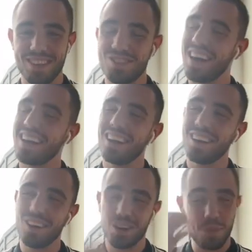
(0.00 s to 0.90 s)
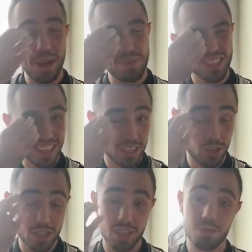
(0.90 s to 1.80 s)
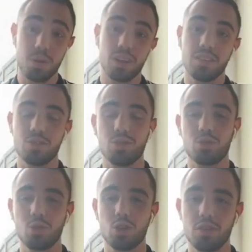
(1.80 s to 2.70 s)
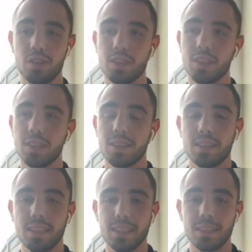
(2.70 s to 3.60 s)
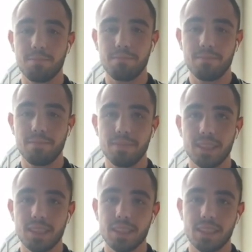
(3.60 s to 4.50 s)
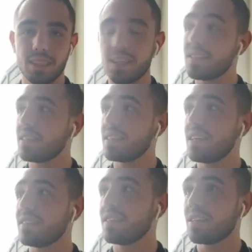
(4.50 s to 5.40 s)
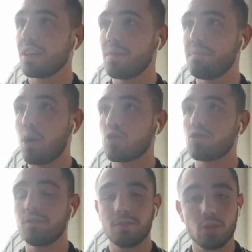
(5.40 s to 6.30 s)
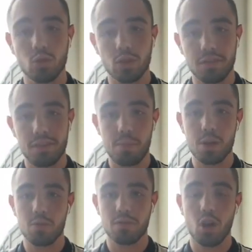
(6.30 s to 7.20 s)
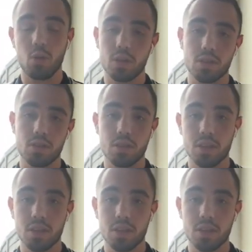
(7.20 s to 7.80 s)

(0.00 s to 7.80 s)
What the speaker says: trying to look away, but she enjoys it as well. So it's all good. Um, and it's a boxing sort of family we've got, which